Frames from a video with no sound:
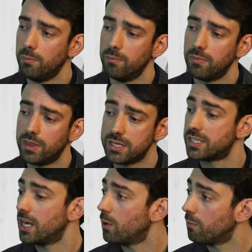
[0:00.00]
This
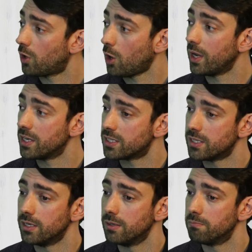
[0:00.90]
year, going
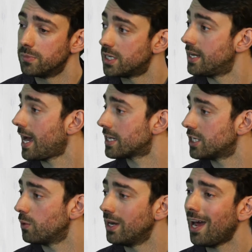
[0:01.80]
into next year,
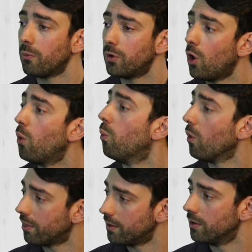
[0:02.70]
we now know
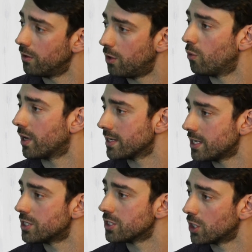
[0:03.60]
what the
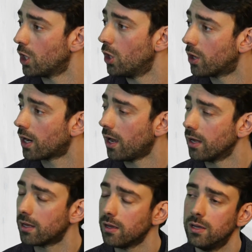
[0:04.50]
organisation is going to look
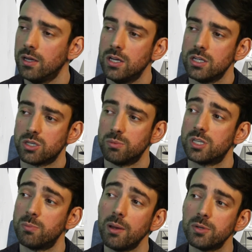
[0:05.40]
like. So to
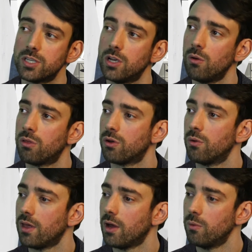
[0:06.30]
be able to go through
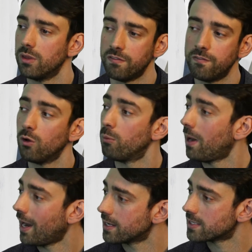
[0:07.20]
that with a full
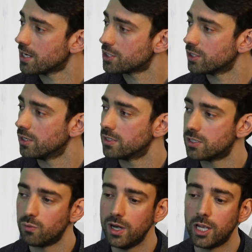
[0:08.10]
planning session, to
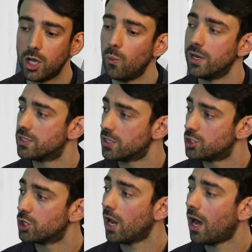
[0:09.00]
really go into
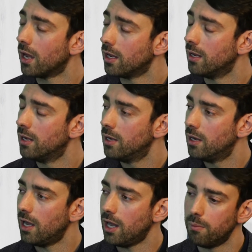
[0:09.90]
July,
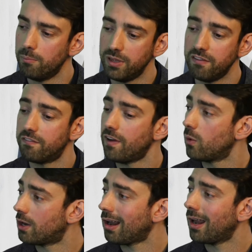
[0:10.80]
being very
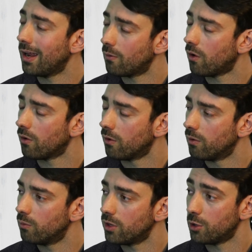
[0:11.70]
clear on
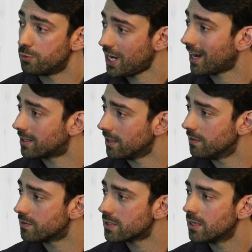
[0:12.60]
the
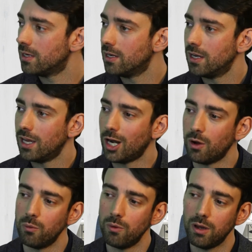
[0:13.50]
objectives,
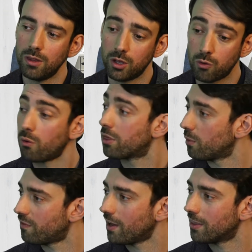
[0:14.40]
the growth that
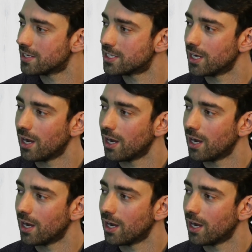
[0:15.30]
we've had this year.